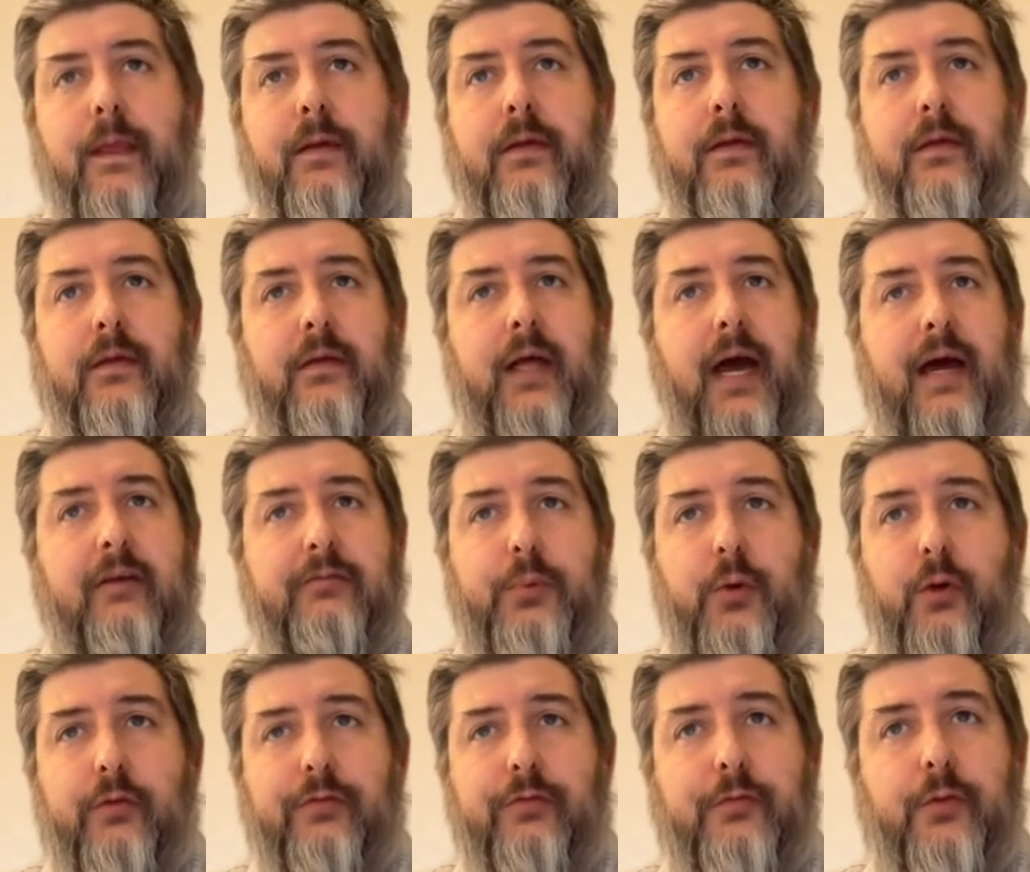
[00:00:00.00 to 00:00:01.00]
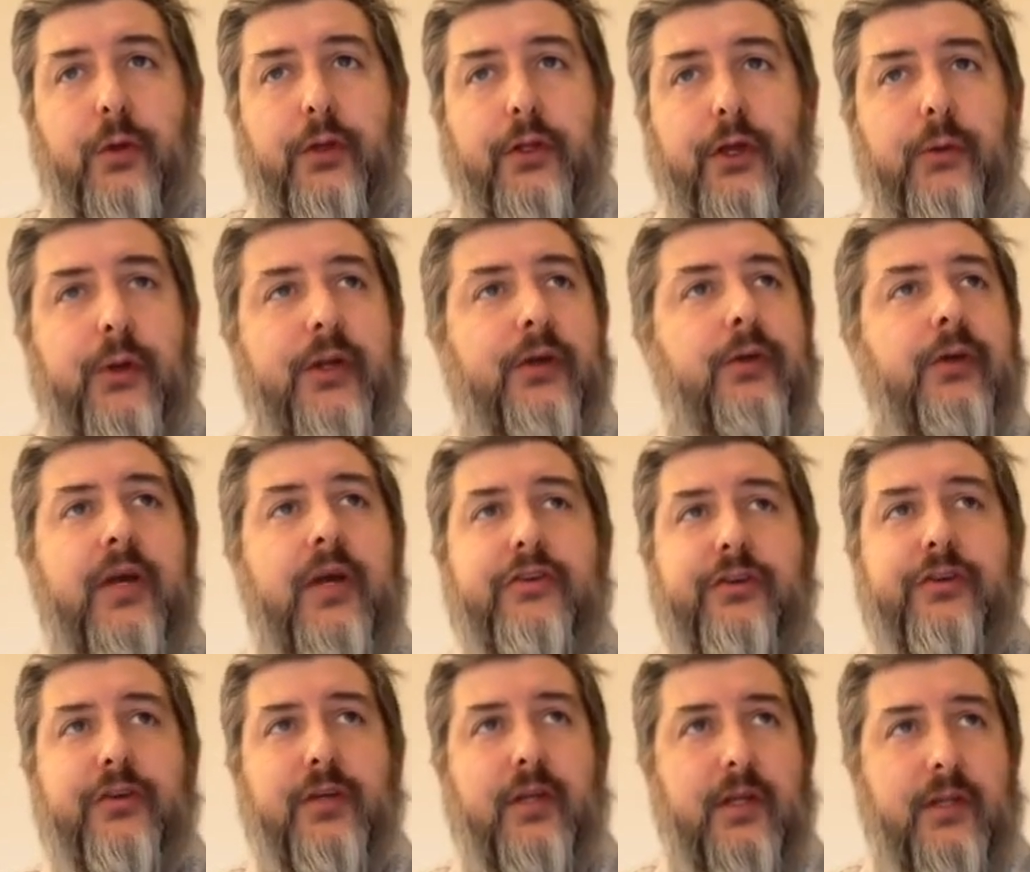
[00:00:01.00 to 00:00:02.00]
live portfolio
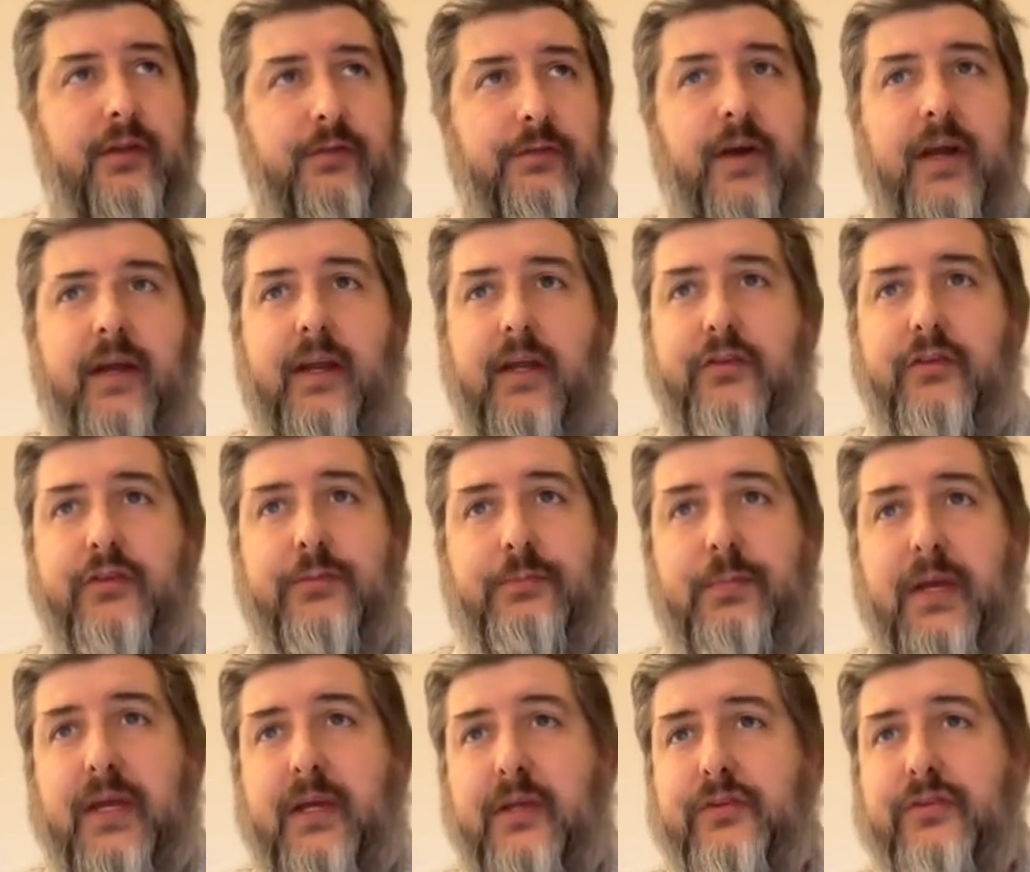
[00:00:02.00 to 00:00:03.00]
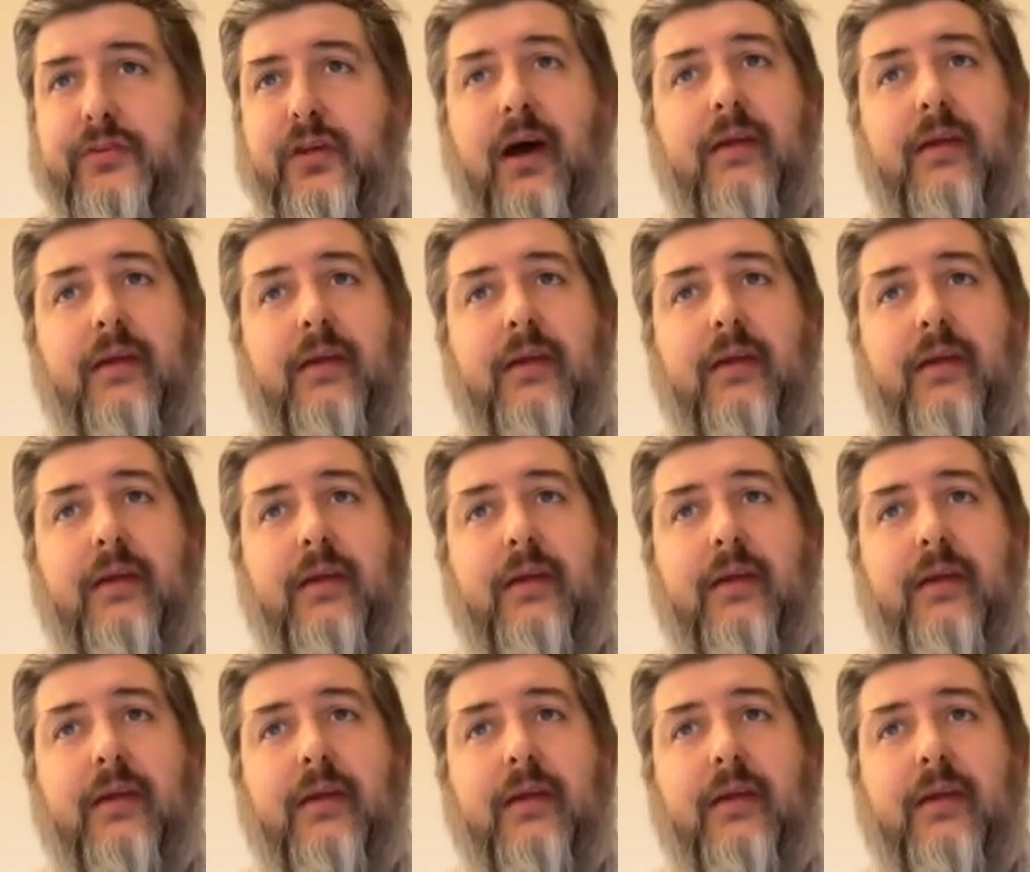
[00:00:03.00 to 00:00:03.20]
integration in the finance space,